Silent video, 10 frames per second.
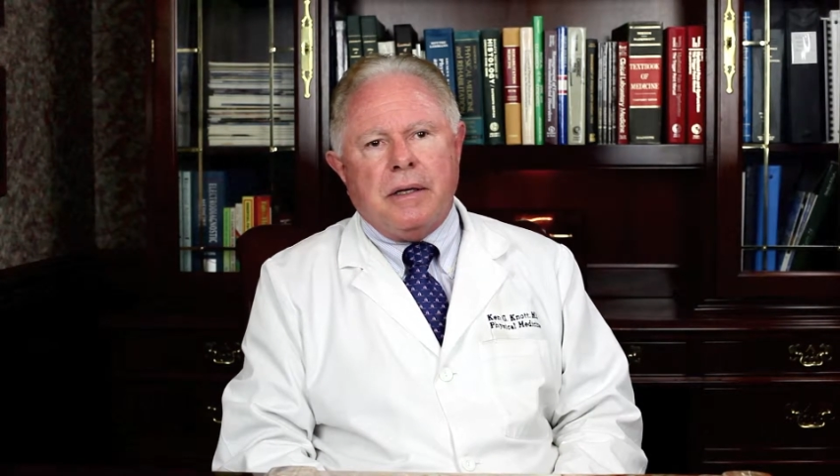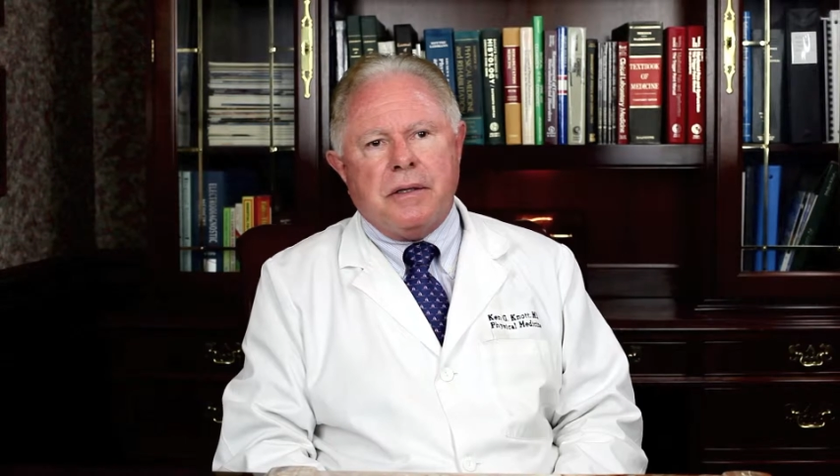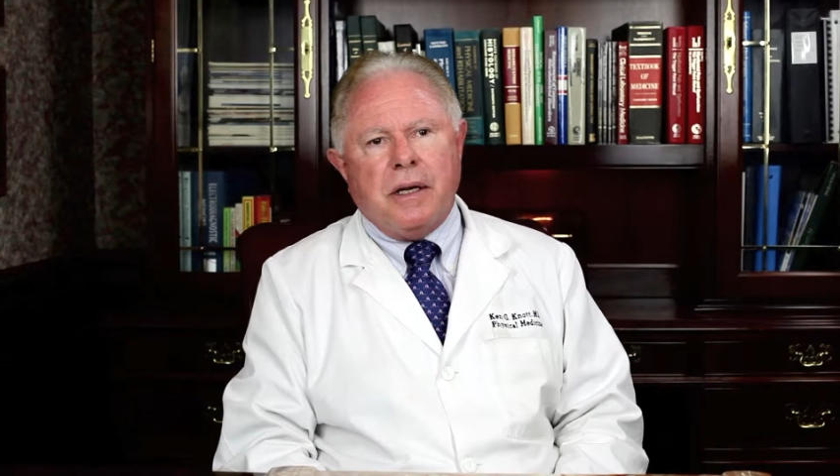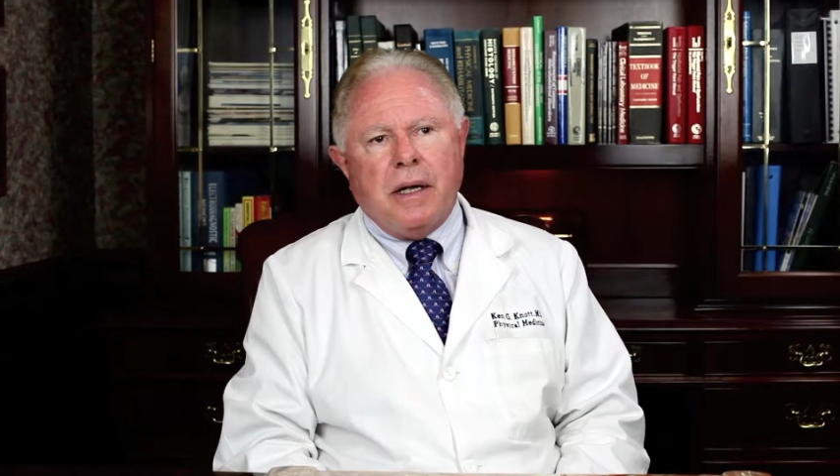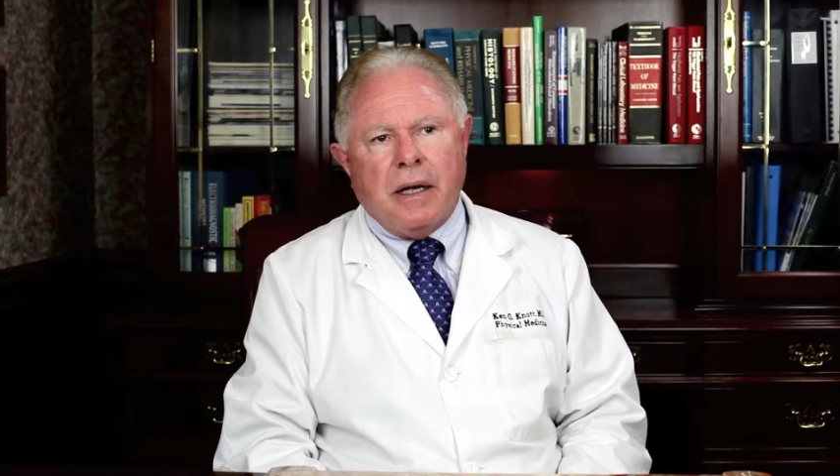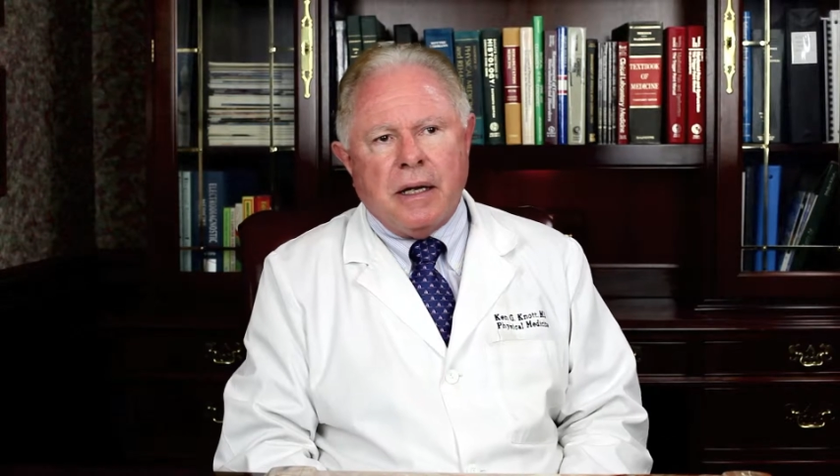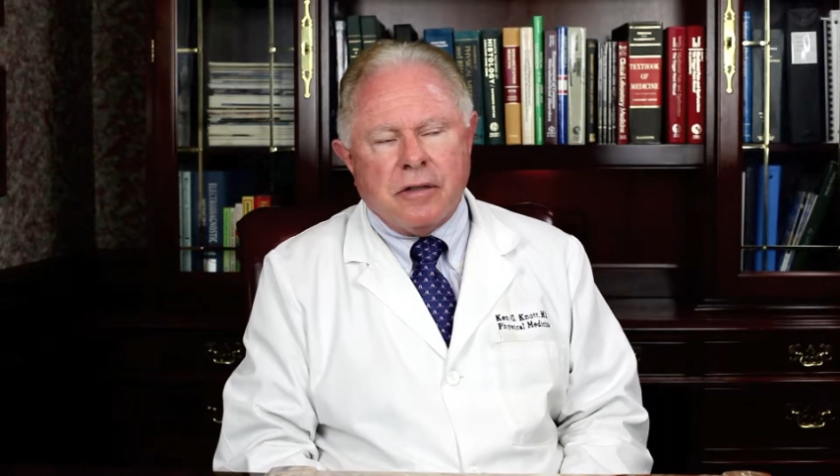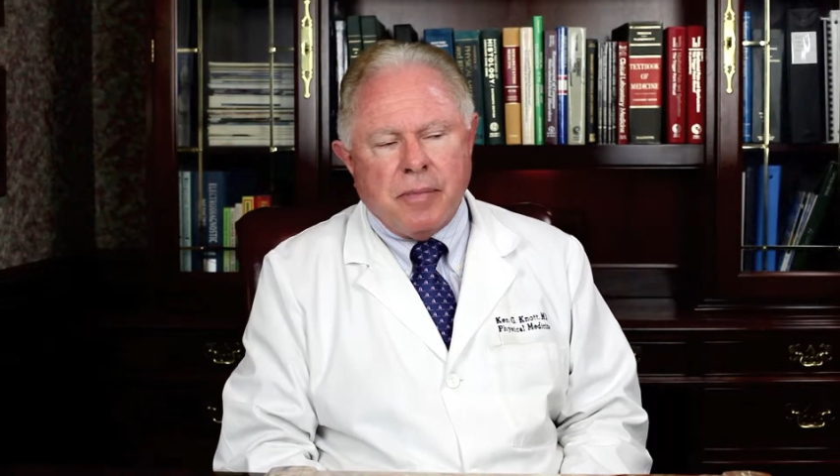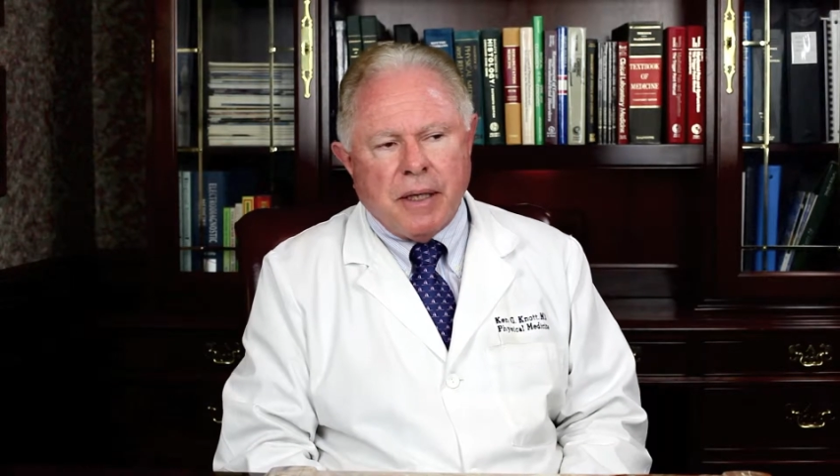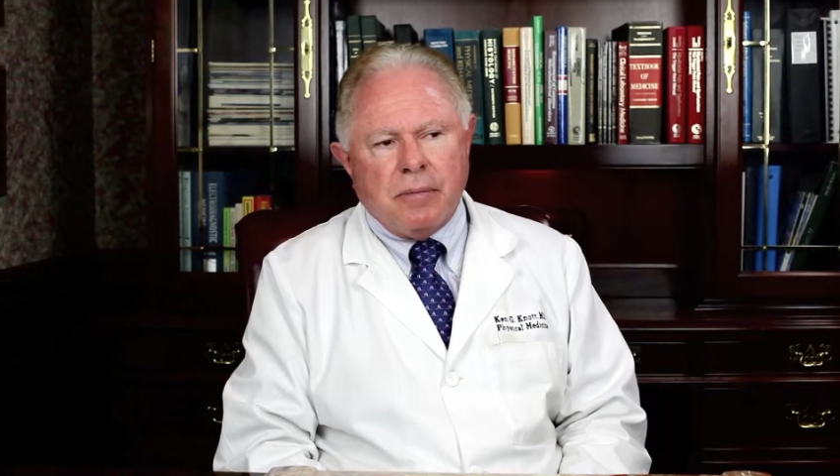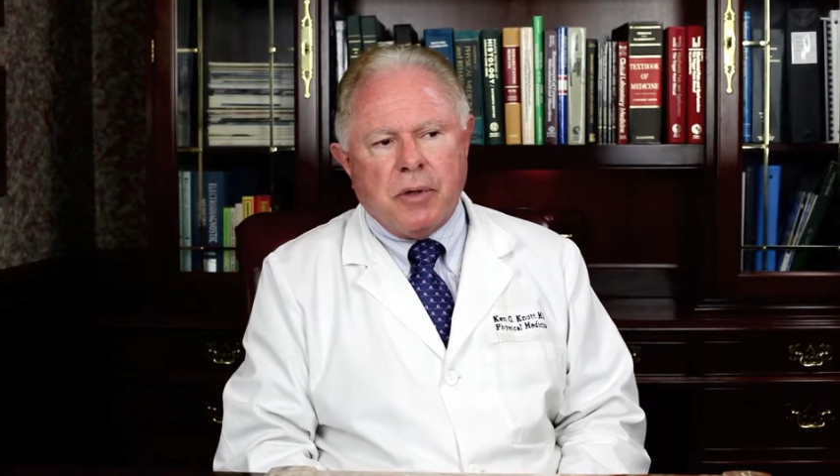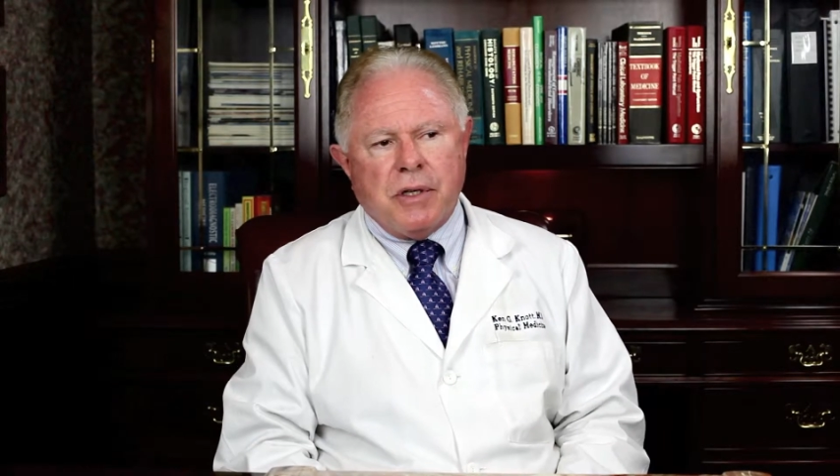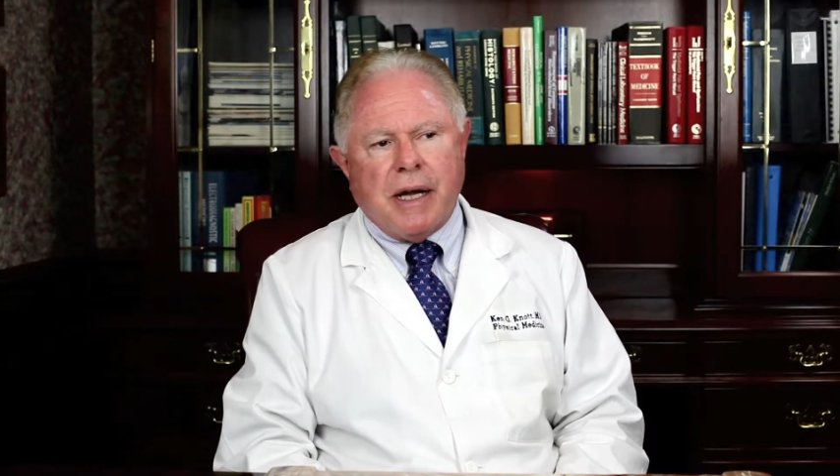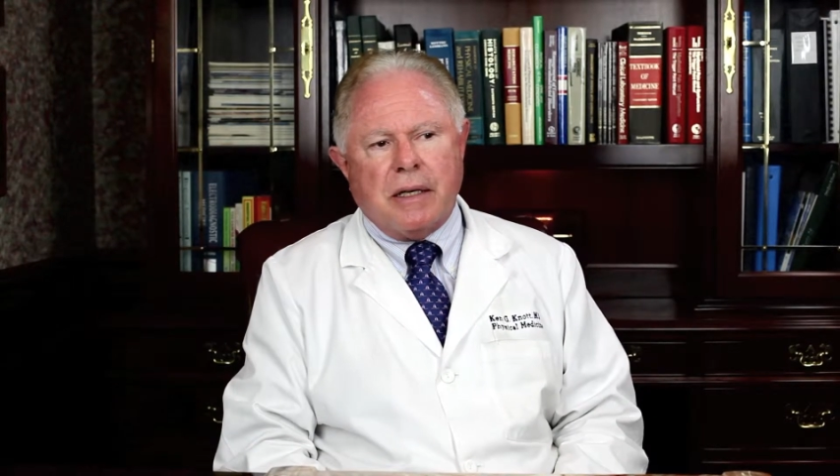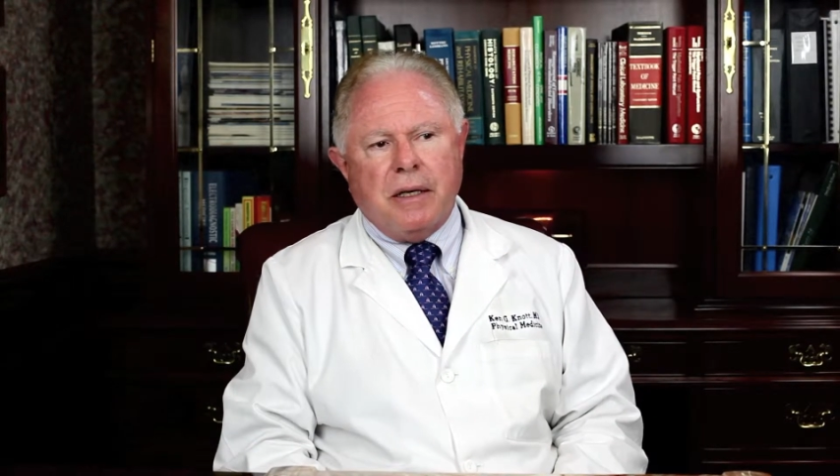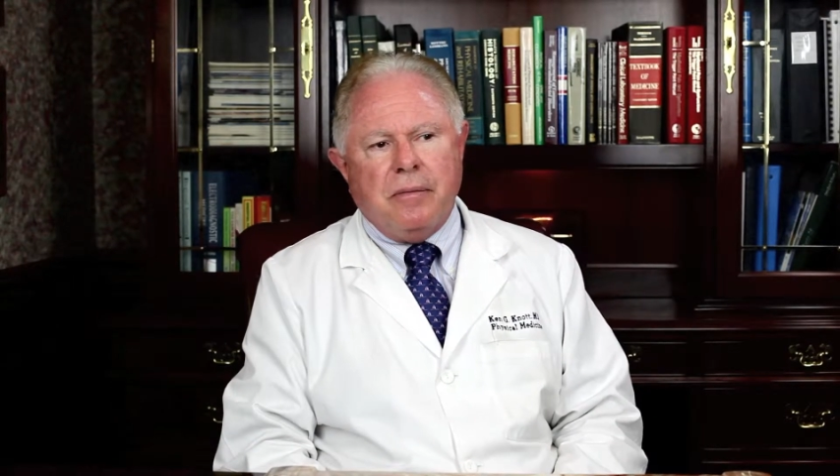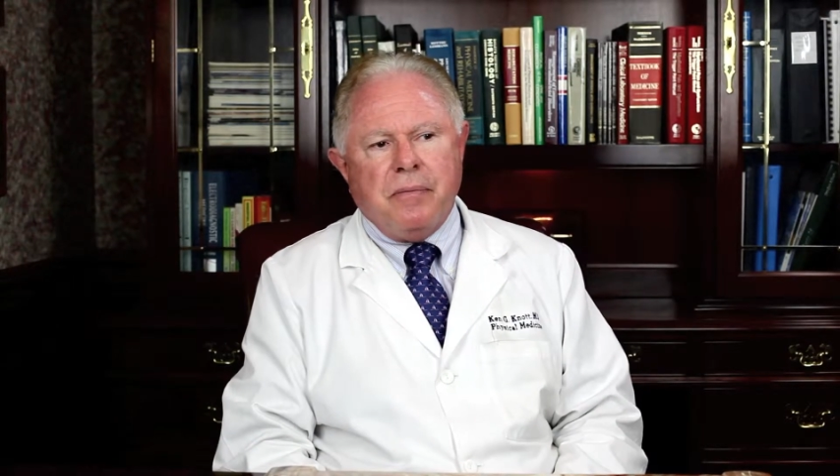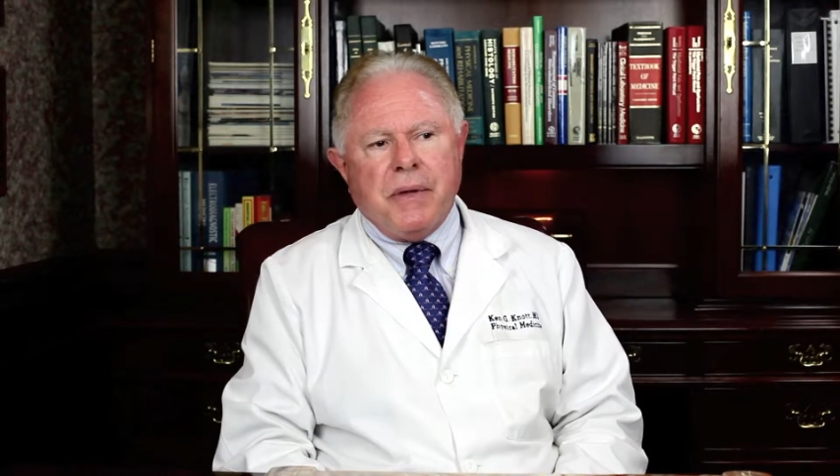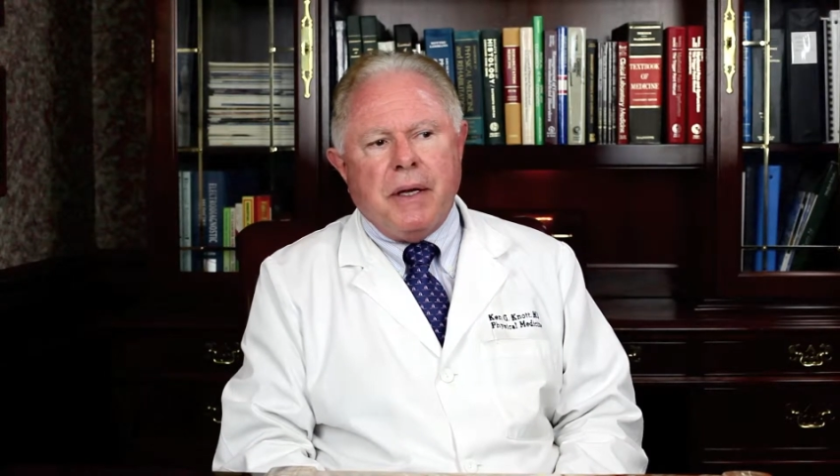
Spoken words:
has been projected